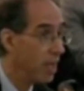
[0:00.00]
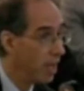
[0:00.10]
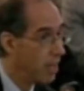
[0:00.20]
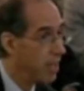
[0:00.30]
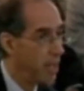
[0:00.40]

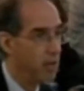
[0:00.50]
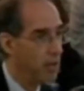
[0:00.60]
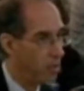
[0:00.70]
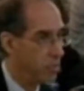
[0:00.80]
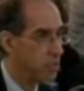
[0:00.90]
Again,
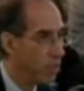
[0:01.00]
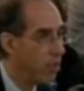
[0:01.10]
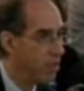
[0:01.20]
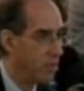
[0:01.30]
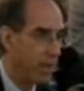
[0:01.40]
almost
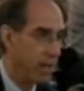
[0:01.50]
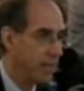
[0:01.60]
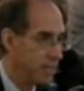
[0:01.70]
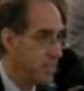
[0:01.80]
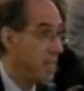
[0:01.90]
all of that
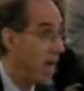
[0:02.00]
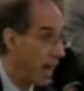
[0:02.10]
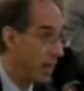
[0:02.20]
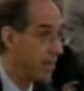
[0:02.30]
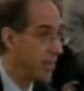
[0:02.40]
is
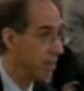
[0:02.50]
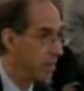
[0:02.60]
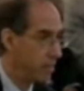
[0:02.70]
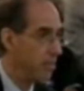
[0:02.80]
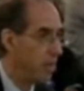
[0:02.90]
not
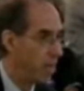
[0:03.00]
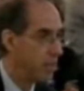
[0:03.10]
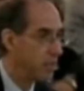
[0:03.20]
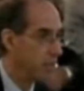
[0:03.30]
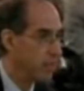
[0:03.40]

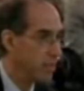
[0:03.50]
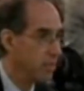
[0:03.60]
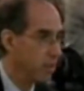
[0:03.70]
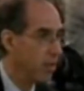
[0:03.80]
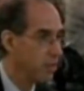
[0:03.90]
international,
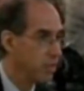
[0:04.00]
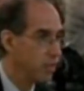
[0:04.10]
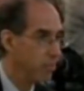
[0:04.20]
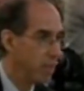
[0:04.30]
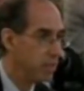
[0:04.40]
it's largely
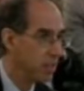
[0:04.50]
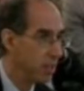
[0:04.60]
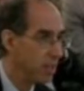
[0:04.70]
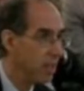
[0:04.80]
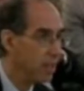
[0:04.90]

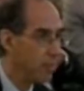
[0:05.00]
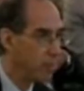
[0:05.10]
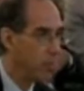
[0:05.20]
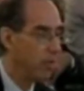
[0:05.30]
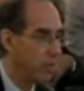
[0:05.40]
domestic. We
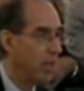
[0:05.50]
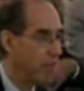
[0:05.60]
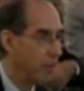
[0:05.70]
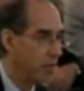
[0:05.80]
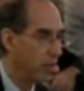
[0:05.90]
would only have
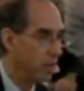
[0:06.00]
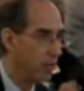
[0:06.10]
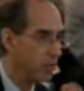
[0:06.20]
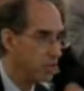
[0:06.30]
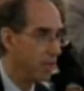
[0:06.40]
authority
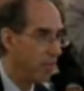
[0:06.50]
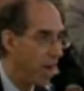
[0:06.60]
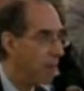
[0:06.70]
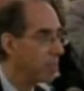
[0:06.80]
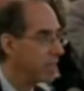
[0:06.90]
over stuff
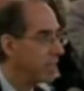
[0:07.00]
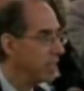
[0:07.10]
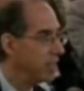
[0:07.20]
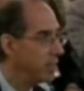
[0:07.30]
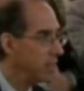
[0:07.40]
happening
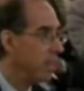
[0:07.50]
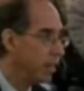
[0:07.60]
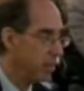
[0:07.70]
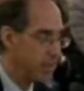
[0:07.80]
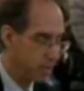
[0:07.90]
in
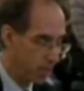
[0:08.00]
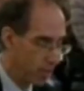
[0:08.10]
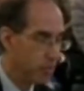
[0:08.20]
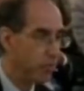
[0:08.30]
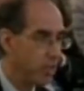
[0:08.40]
this
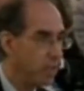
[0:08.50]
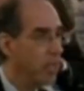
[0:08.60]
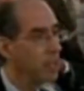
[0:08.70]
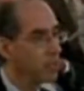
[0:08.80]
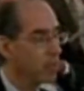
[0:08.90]
country,
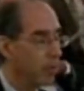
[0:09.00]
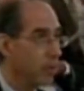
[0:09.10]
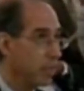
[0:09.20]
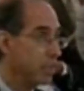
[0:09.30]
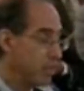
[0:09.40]
or at
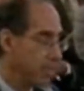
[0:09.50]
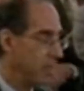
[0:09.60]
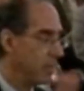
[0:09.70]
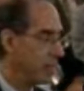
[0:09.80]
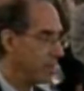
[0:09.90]
least
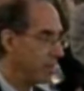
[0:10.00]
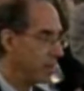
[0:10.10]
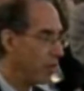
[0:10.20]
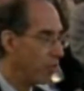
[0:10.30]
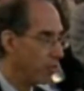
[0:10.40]
uh,
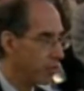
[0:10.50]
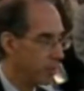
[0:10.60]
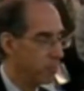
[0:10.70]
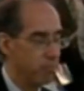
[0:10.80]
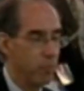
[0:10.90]
over
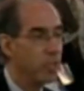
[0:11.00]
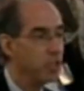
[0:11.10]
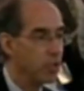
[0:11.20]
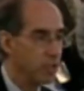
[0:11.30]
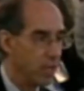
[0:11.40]

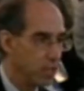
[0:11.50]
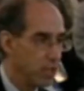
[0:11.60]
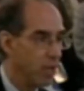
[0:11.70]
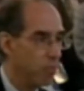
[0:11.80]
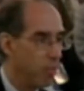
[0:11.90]
research that is
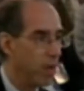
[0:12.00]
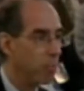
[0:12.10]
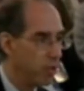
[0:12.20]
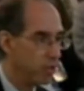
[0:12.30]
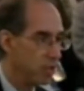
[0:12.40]
done by
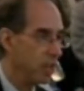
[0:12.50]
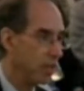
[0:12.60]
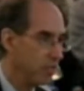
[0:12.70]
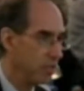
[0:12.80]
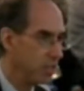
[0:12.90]
personnel
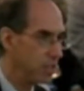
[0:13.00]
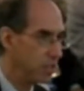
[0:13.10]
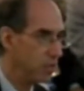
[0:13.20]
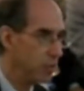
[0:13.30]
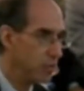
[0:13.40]
of these
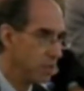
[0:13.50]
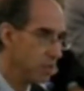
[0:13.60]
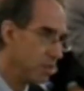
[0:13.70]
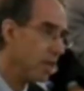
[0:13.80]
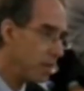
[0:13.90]
institutions.